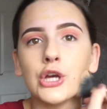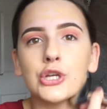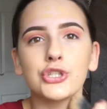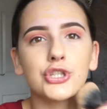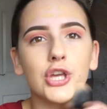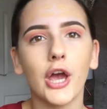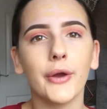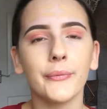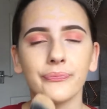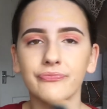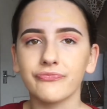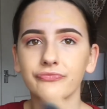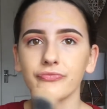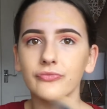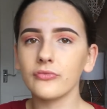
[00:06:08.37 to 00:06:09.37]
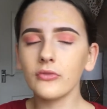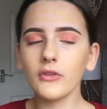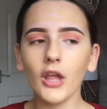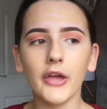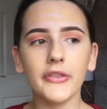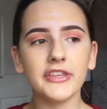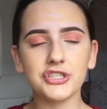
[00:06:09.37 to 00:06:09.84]
So
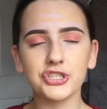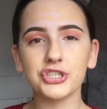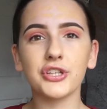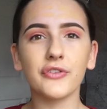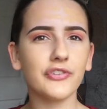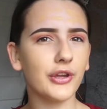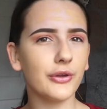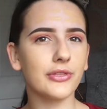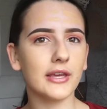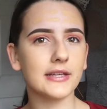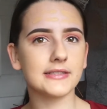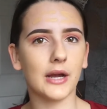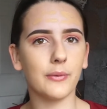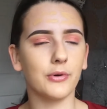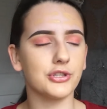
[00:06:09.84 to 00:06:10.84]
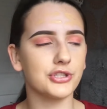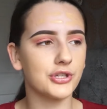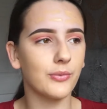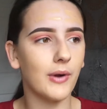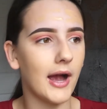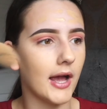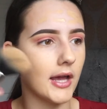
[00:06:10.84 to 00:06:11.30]
there's just a few things that I want
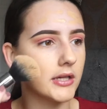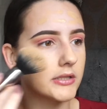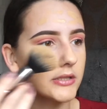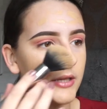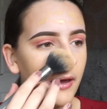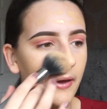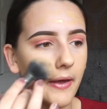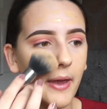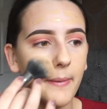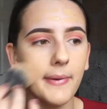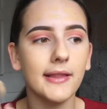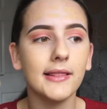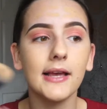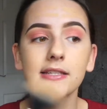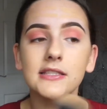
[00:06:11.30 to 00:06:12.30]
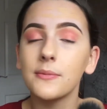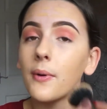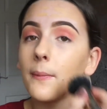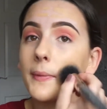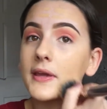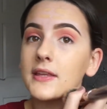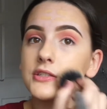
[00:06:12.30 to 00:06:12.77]
to ask. I'll ask them
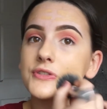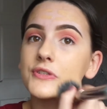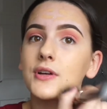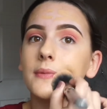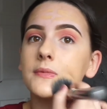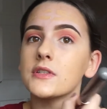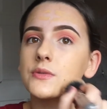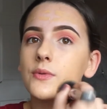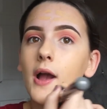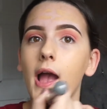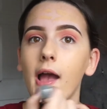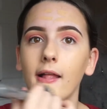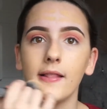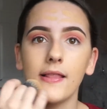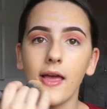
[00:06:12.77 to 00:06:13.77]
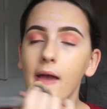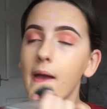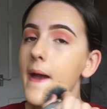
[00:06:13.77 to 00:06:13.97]
on my Instagram as well.